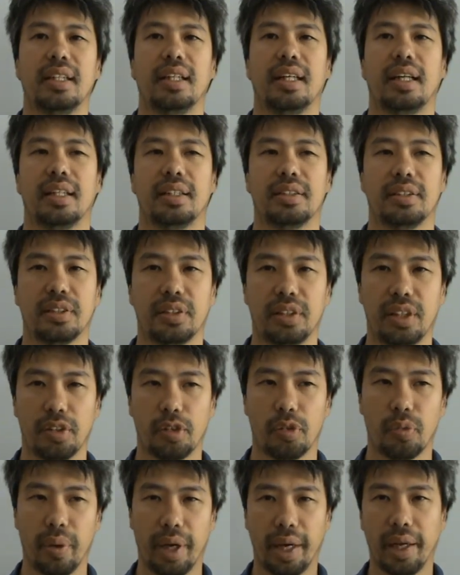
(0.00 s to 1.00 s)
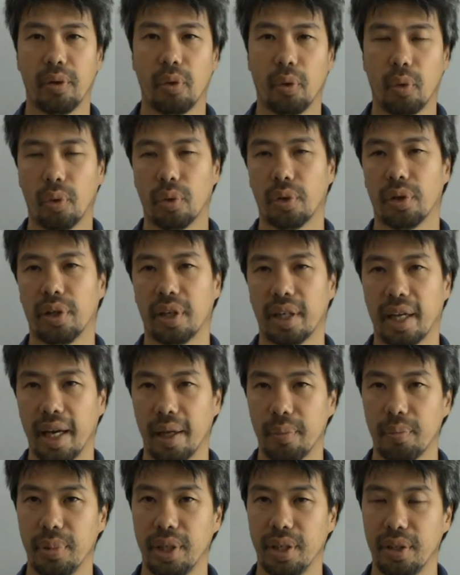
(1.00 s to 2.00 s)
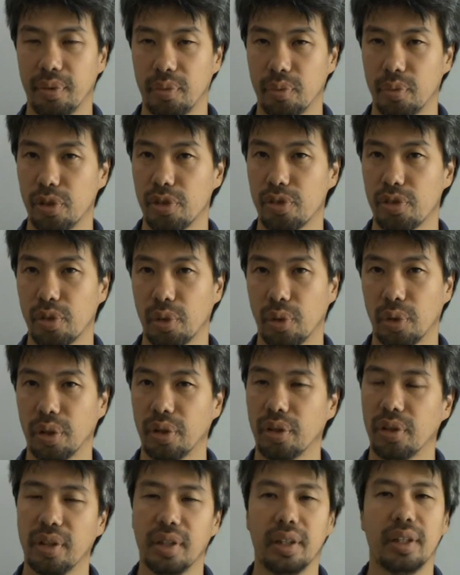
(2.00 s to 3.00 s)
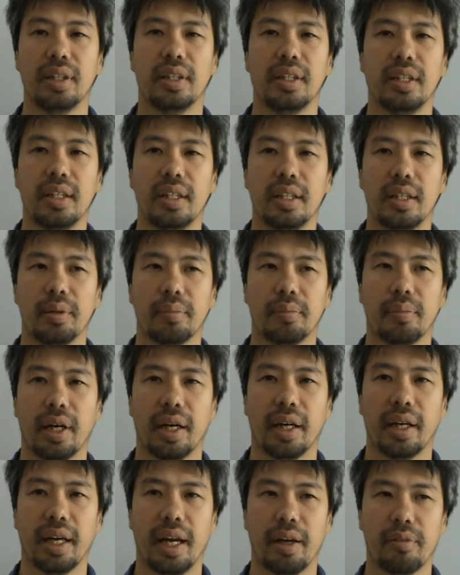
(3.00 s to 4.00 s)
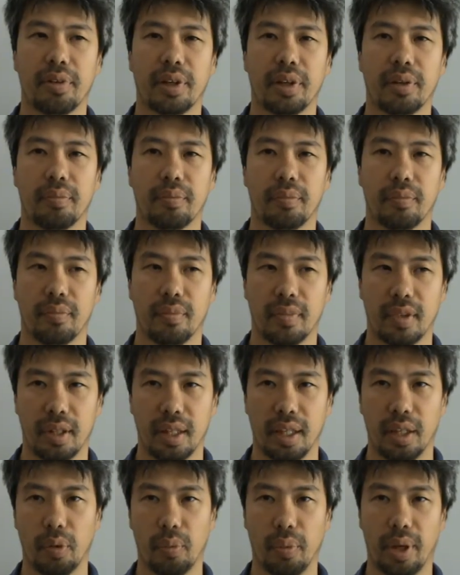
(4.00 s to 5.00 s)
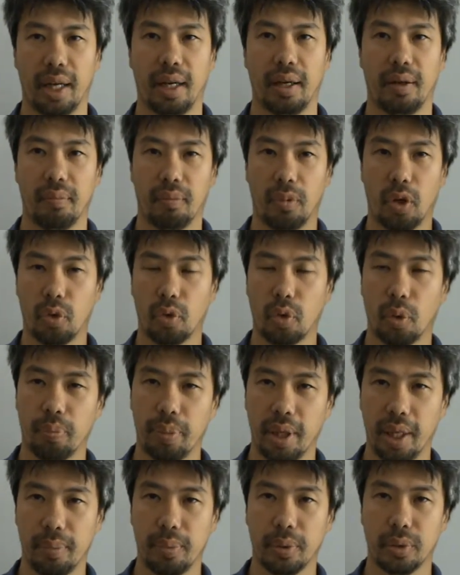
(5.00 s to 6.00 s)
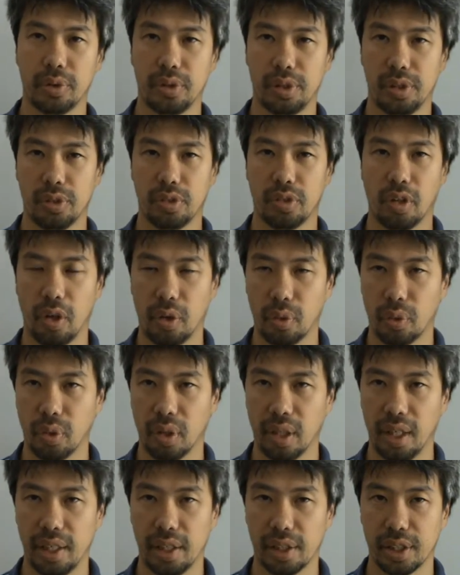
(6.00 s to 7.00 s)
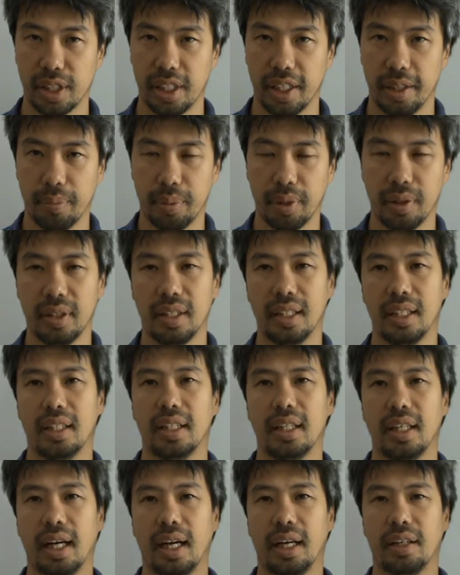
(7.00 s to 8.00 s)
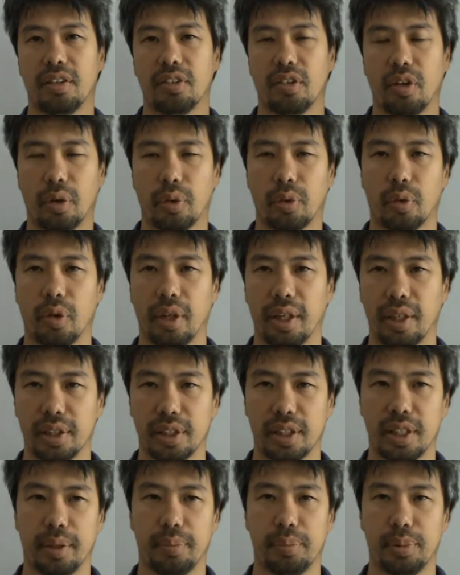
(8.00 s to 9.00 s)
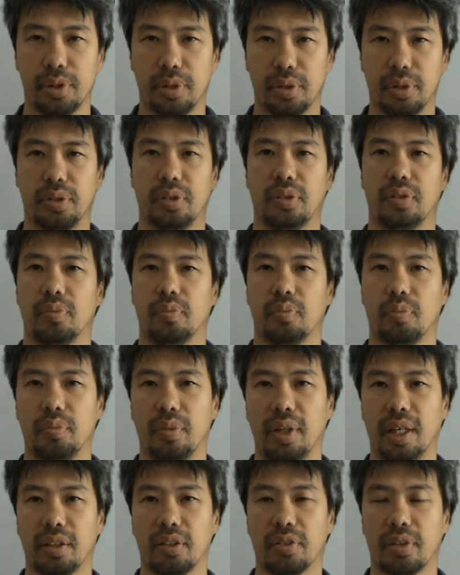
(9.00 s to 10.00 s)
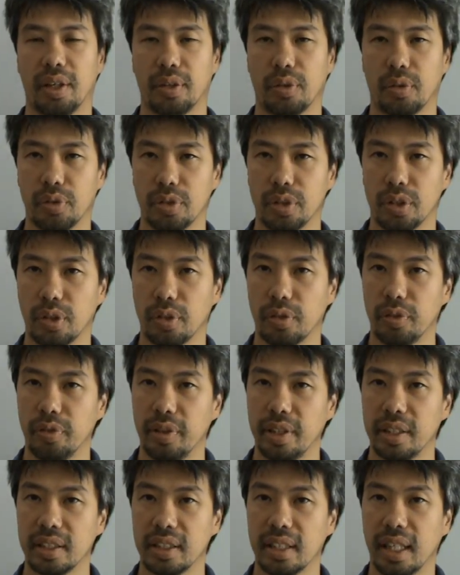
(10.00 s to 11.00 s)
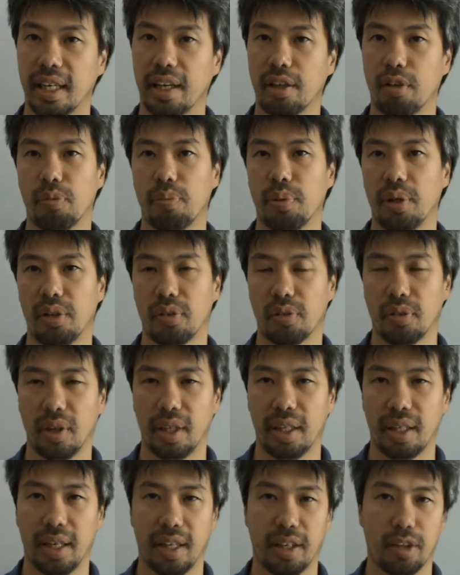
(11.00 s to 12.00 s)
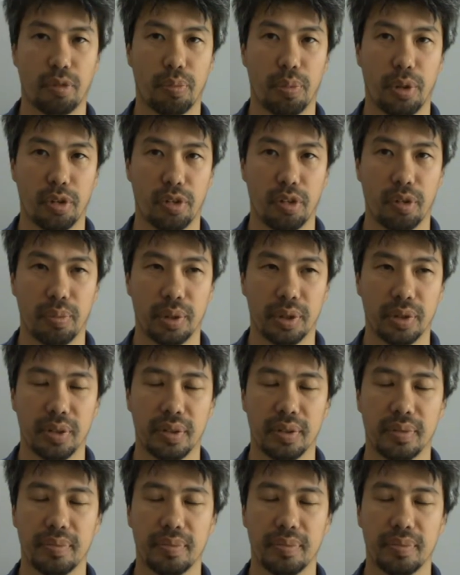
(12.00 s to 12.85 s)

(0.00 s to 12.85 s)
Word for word: and this way order can be restored by having in a way local people choose local leadership and this local leadership should yeah, try to resolve things as peacefully as possible.